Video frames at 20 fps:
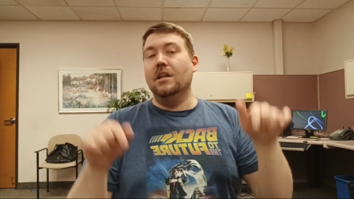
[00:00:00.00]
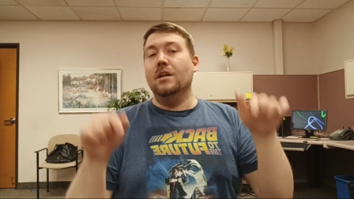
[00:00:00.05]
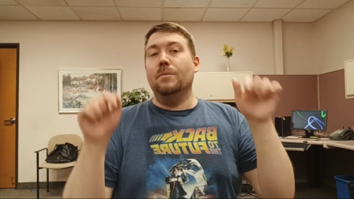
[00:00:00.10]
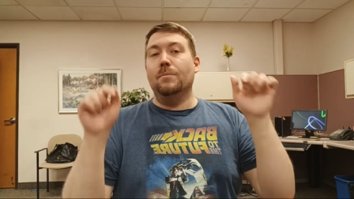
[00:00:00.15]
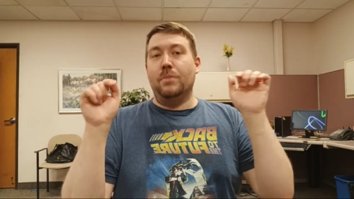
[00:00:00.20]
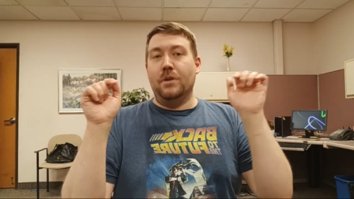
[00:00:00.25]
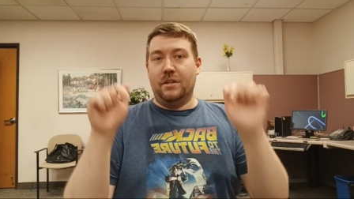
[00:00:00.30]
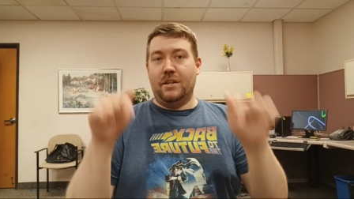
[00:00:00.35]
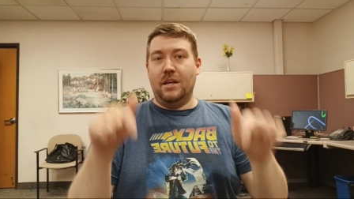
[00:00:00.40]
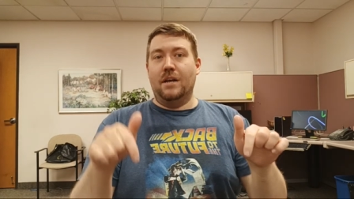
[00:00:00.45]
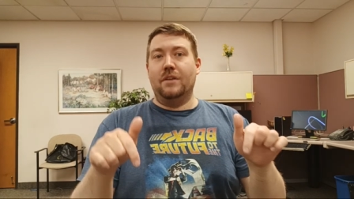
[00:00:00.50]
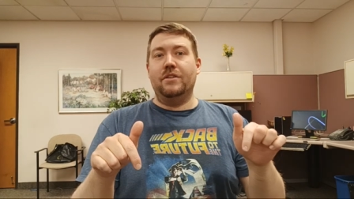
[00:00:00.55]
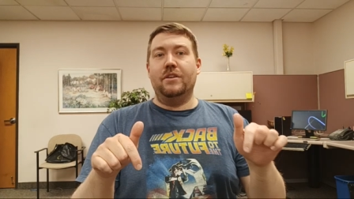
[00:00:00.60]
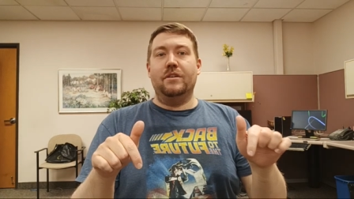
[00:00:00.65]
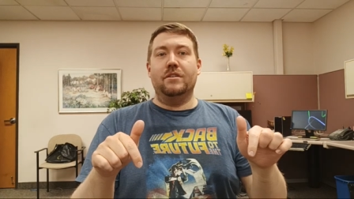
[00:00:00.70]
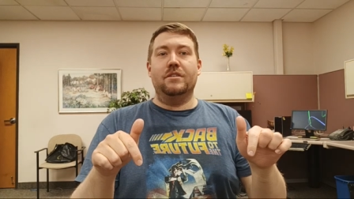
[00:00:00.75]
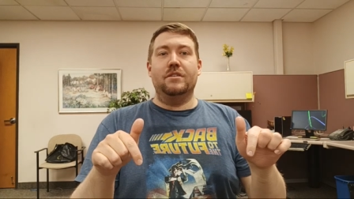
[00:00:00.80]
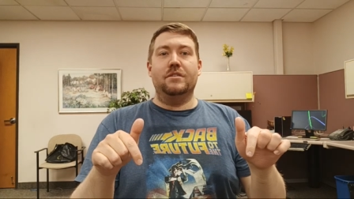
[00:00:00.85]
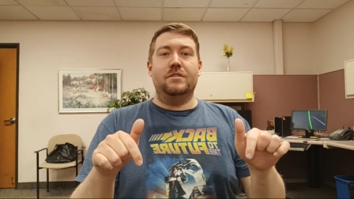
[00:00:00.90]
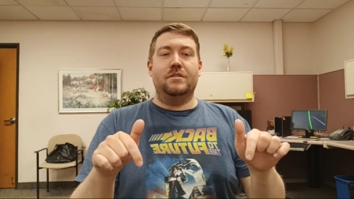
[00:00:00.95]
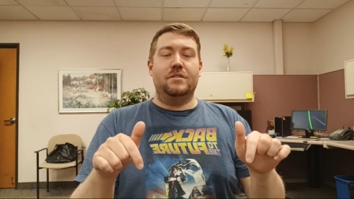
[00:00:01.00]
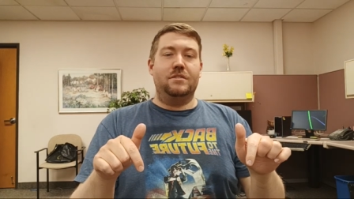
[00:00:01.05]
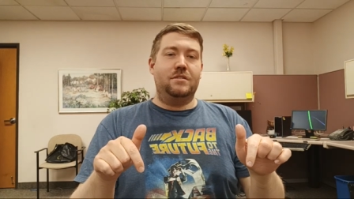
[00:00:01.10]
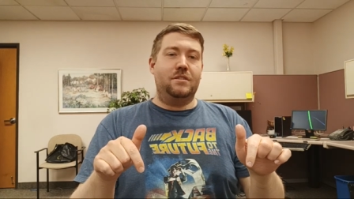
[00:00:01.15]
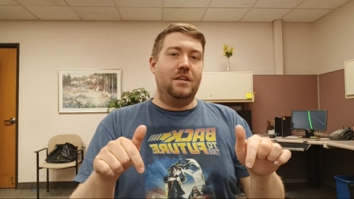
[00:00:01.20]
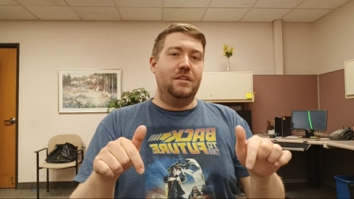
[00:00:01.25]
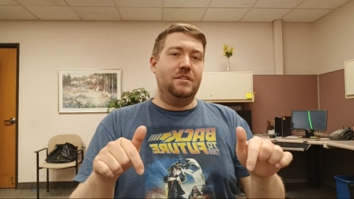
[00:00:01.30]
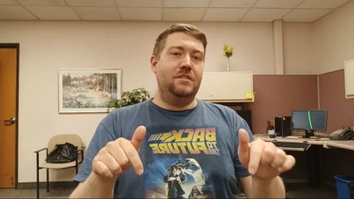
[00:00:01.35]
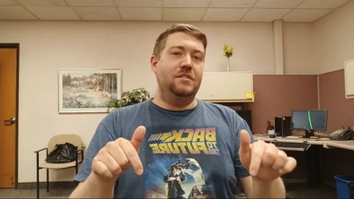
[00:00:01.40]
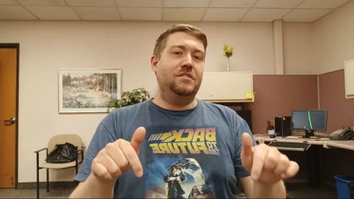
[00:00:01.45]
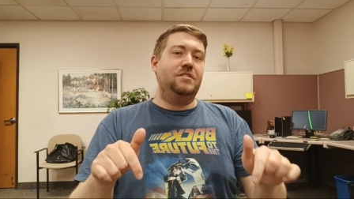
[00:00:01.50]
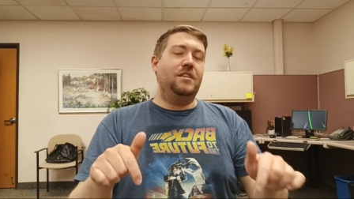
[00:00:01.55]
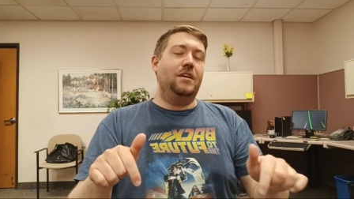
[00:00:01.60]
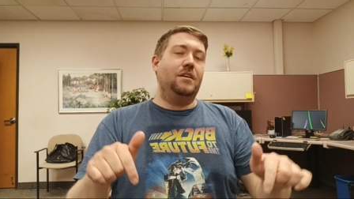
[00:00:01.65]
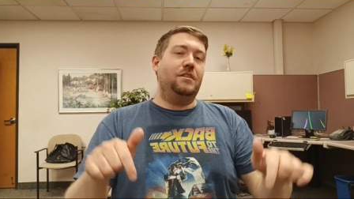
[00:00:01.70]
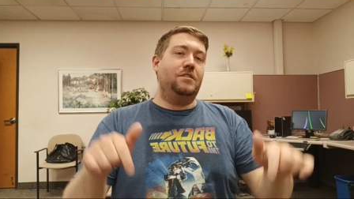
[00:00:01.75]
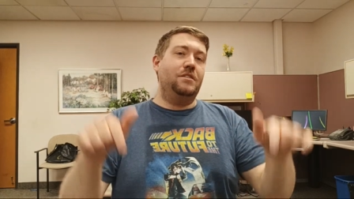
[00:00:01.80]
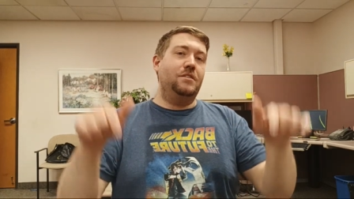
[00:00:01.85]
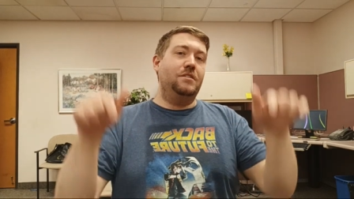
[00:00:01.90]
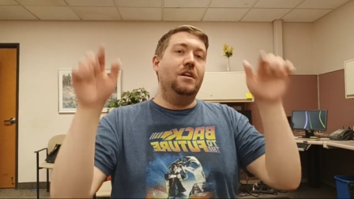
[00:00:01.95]
Put it down there in the discussion
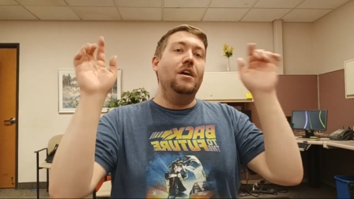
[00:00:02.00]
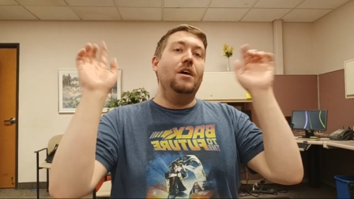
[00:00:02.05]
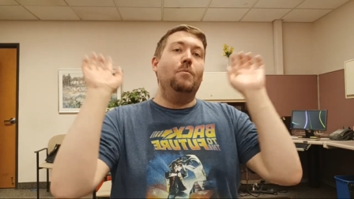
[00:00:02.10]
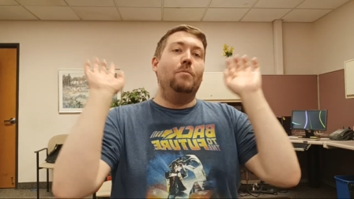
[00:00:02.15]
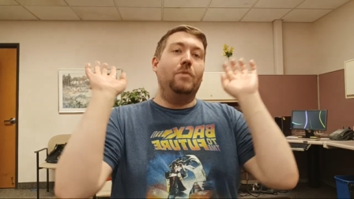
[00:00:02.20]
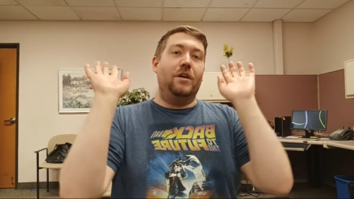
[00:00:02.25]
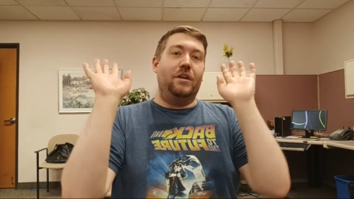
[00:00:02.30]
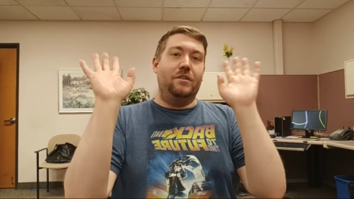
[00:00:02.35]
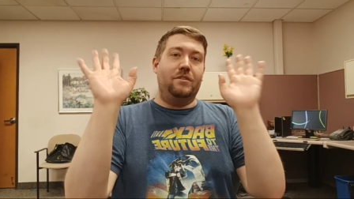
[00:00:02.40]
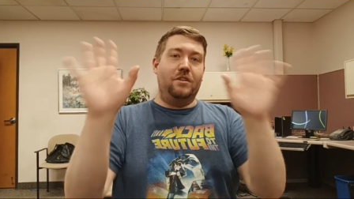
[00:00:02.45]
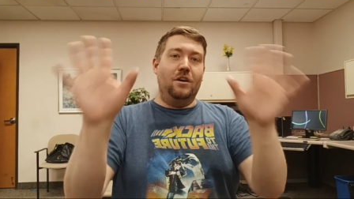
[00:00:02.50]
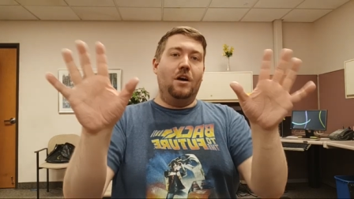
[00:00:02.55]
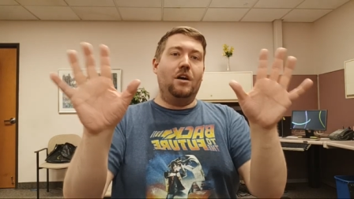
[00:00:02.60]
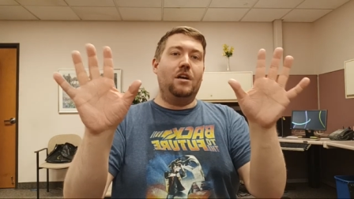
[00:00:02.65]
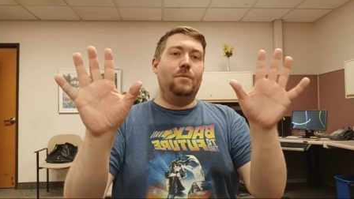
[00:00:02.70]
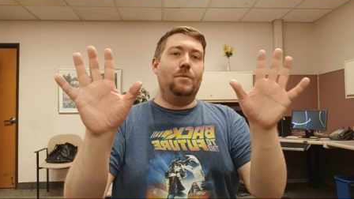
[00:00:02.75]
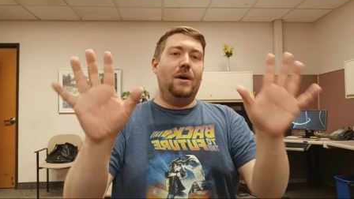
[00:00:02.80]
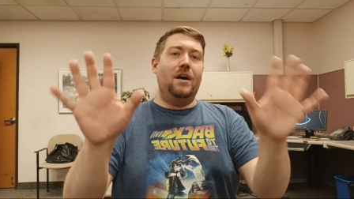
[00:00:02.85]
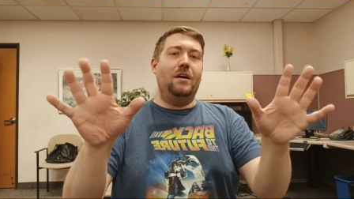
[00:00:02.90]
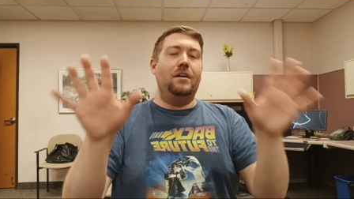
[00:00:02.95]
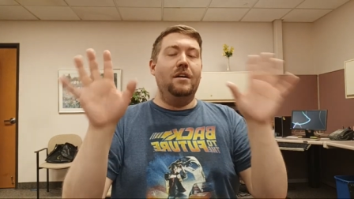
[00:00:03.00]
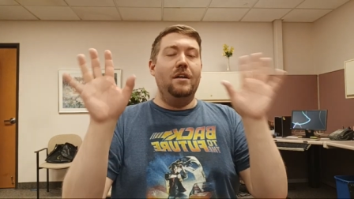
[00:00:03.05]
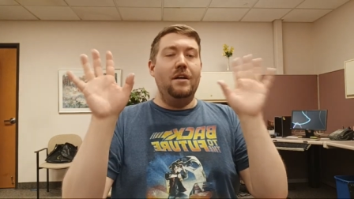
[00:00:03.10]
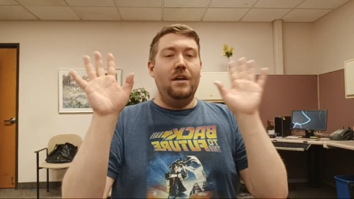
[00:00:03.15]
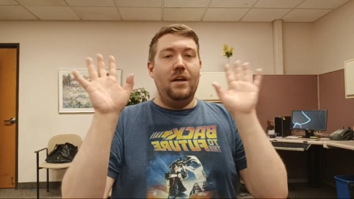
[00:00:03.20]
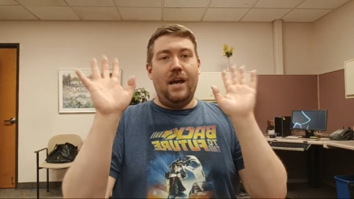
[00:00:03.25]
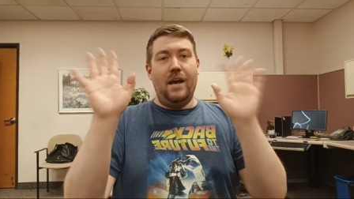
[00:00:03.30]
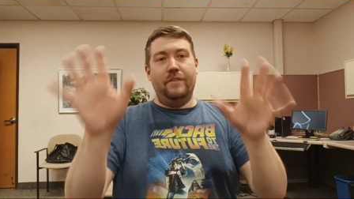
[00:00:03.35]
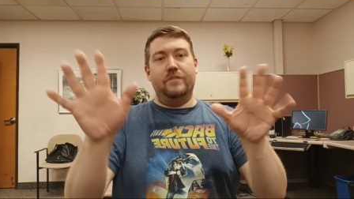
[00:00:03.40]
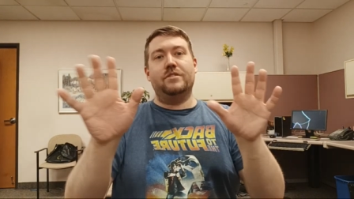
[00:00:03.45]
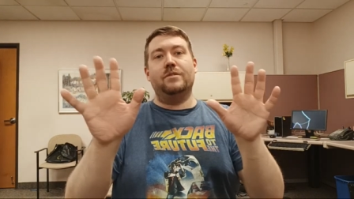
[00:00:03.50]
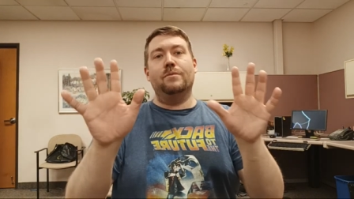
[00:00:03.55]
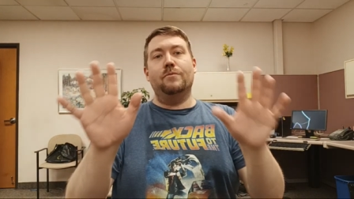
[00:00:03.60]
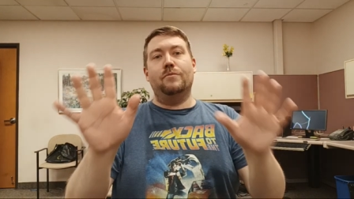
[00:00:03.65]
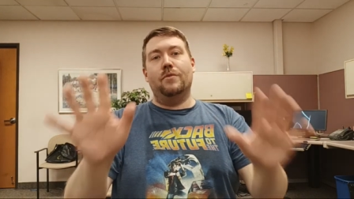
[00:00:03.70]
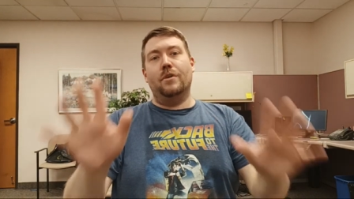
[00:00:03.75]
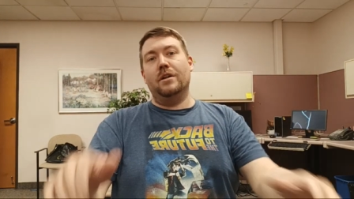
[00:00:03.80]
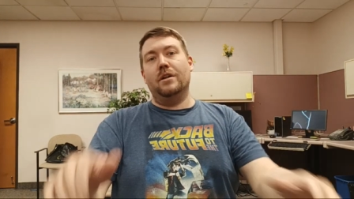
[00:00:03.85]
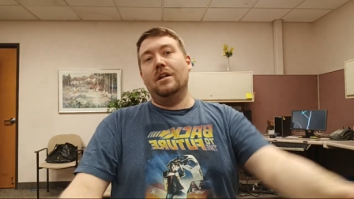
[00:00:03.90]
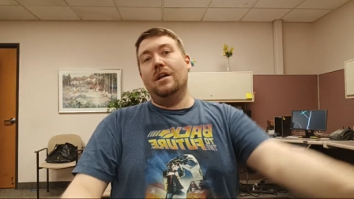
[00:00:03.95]
section. We could talk about it, have some
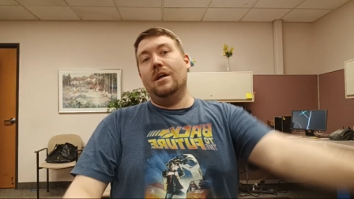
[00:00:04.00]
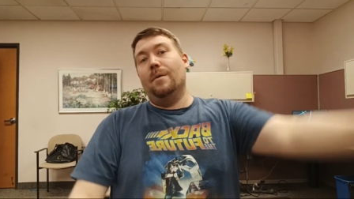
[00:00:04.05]
fun.